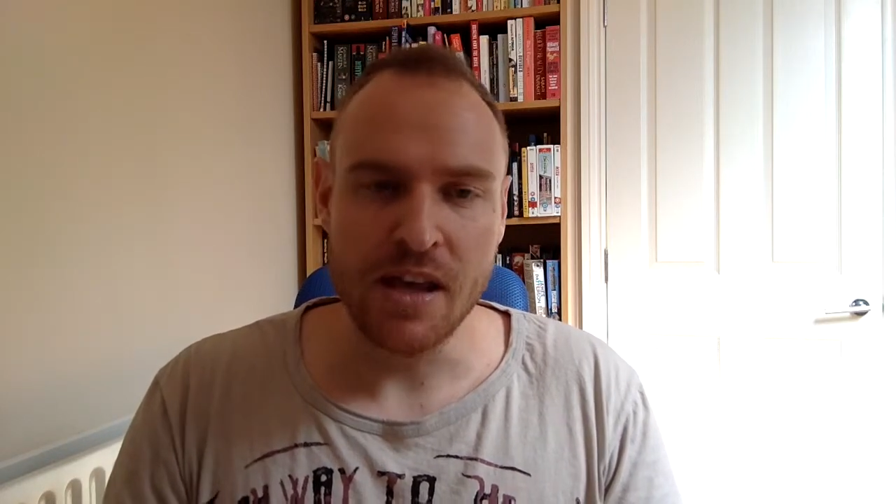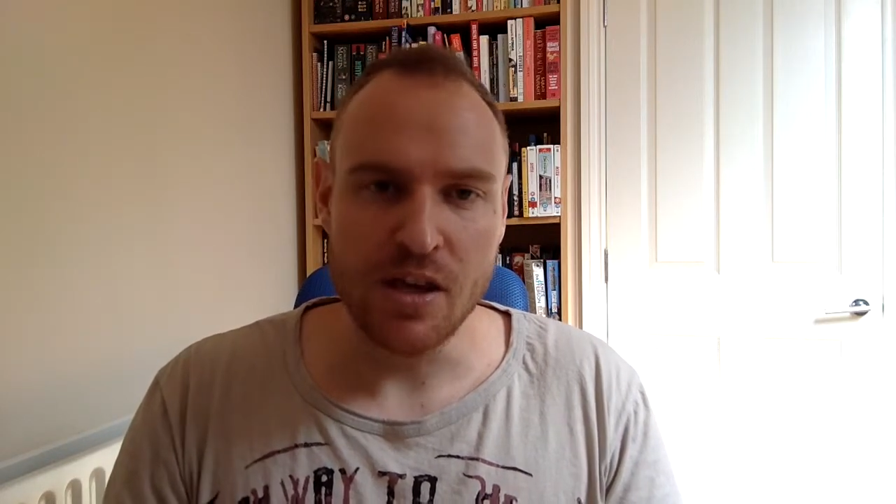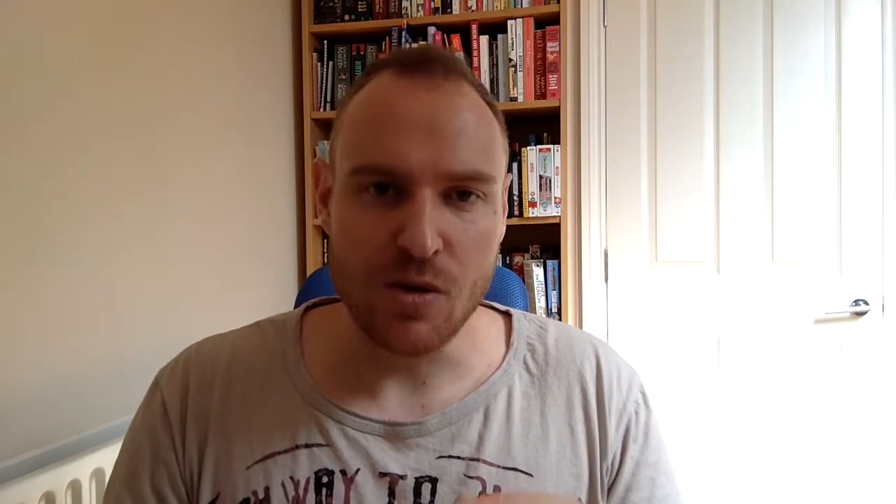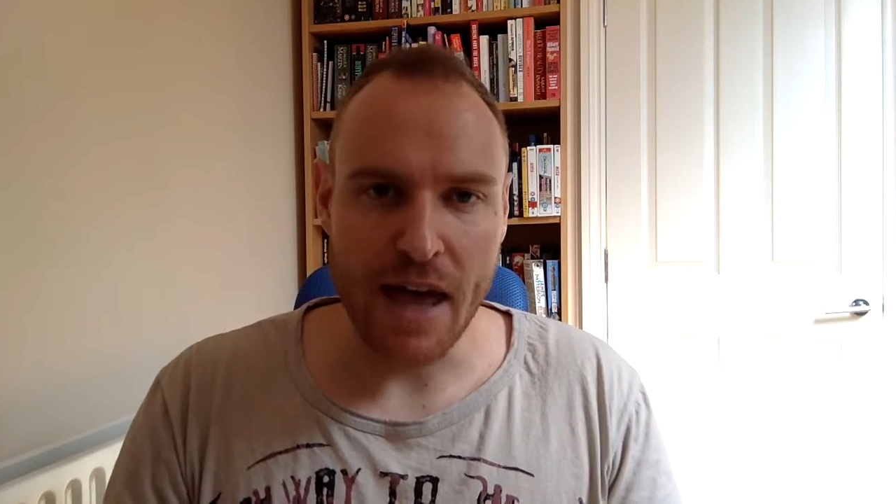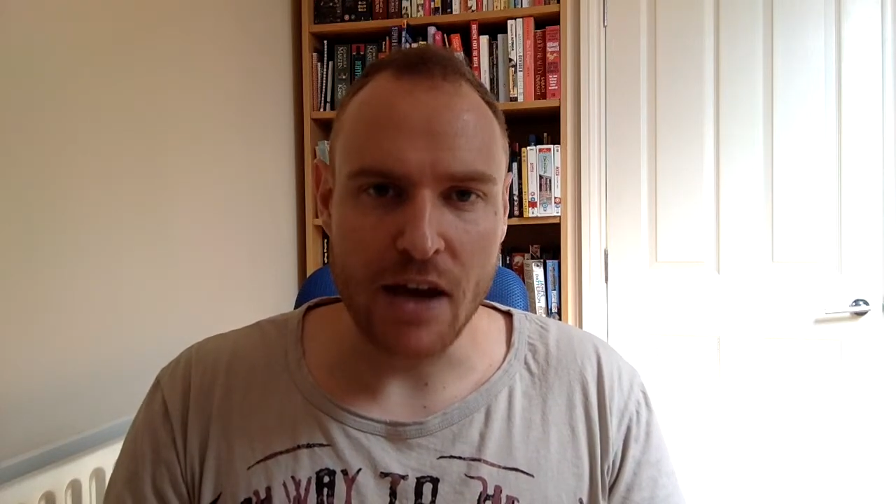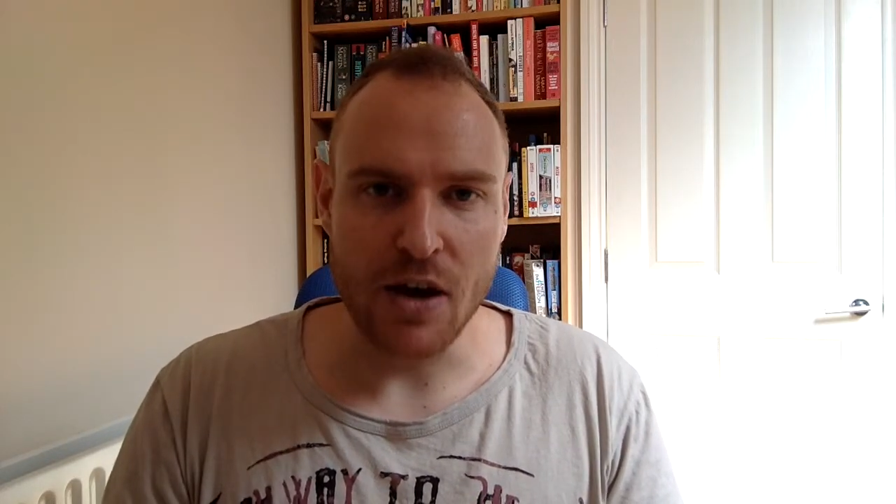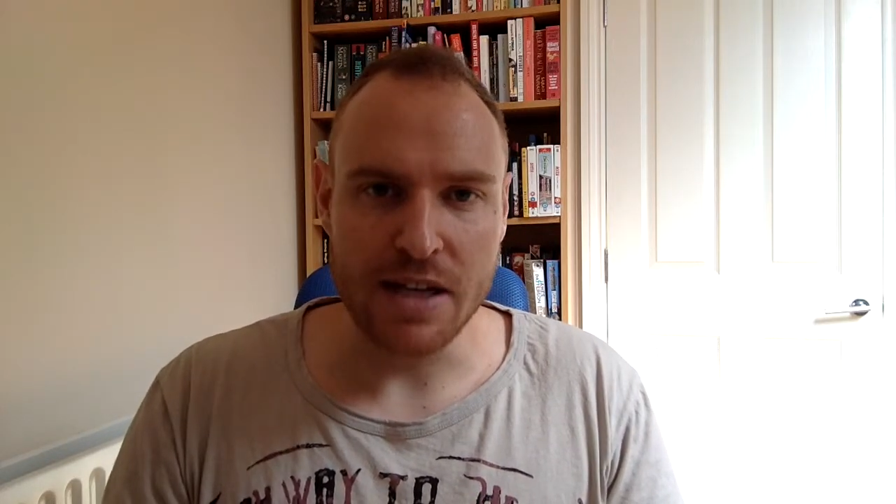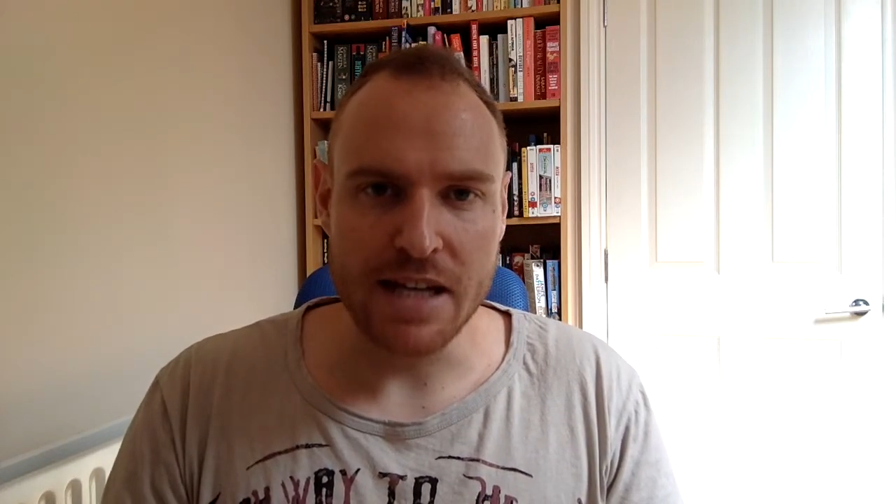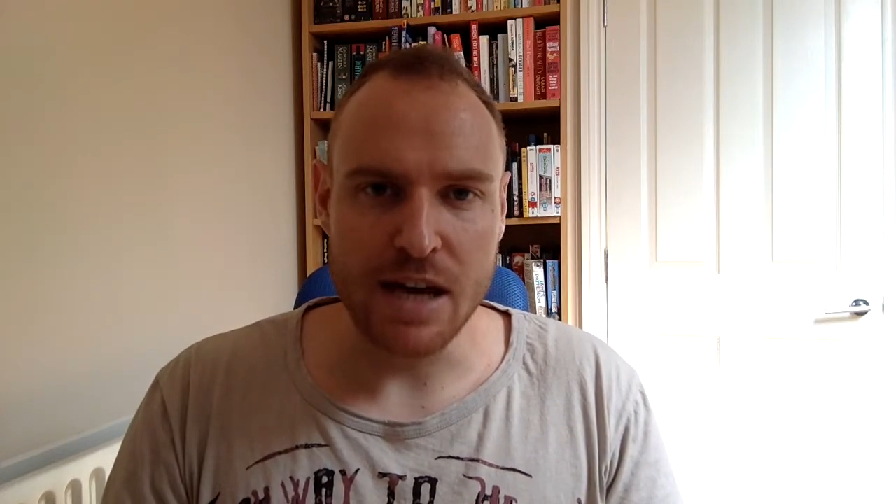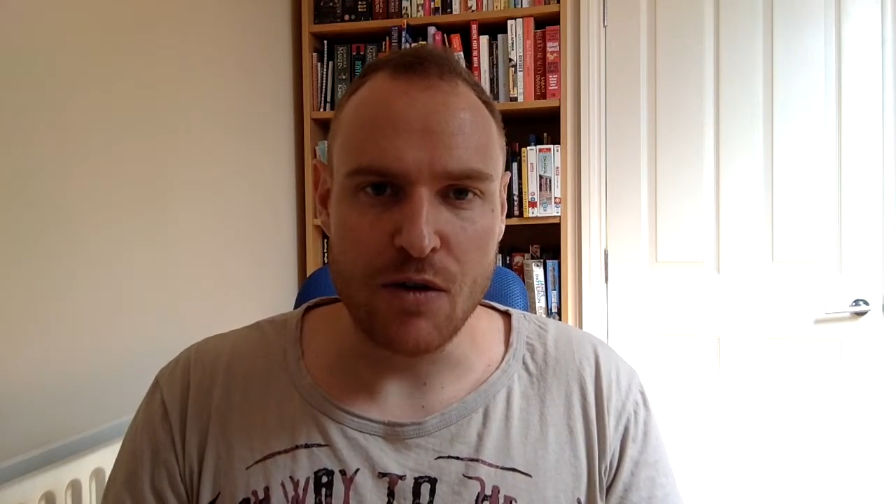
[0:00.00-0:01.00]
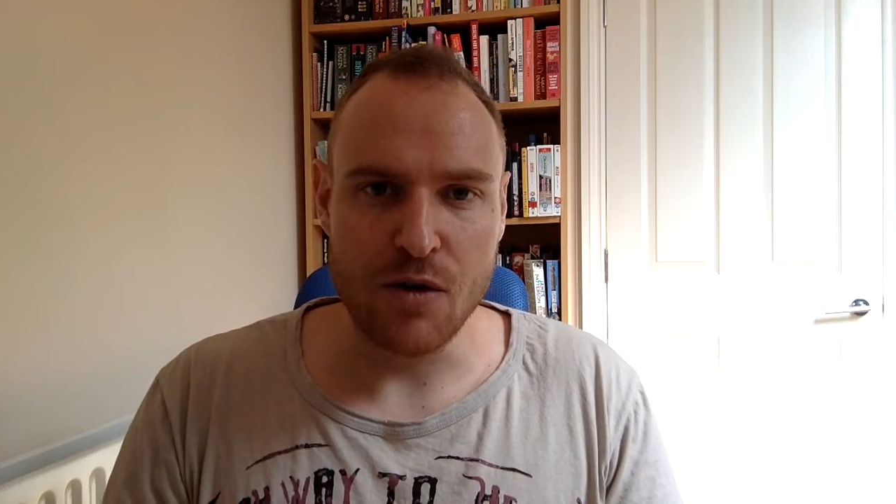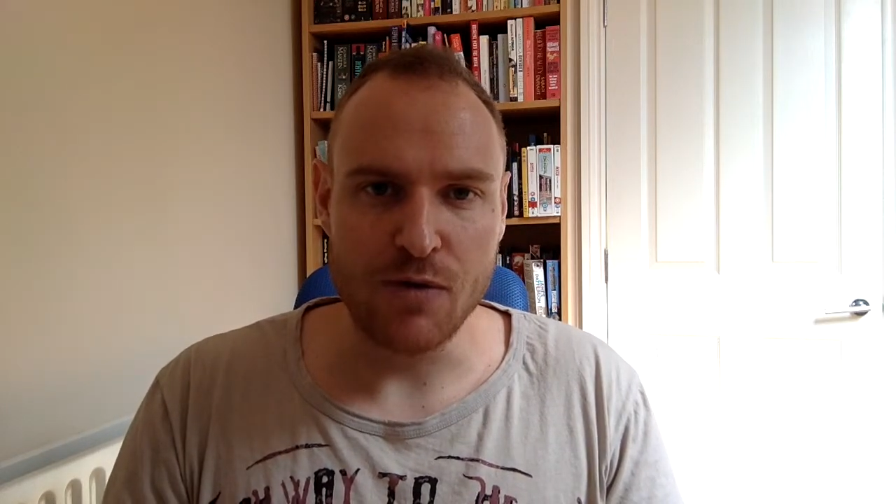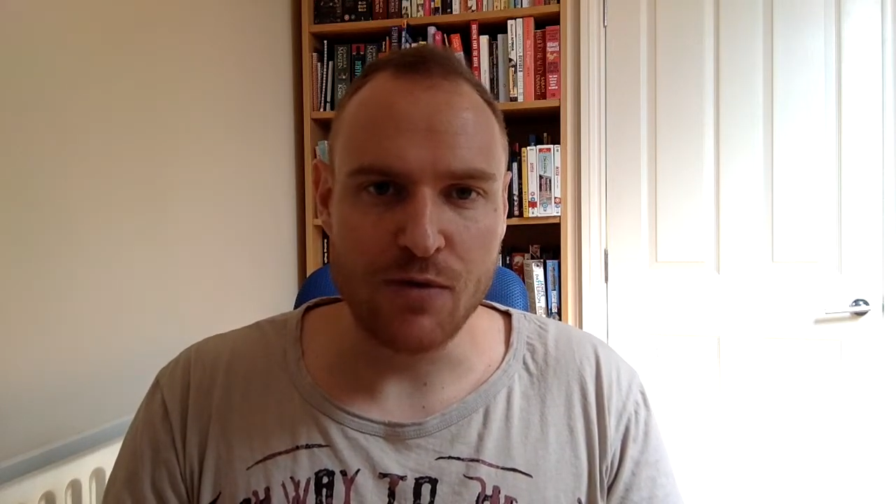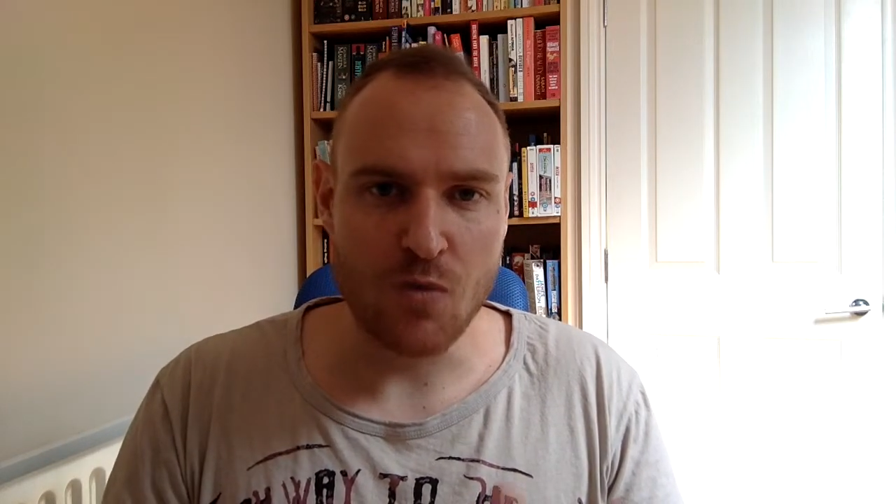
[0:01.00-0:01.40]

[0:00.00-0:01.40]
you'll get an idea of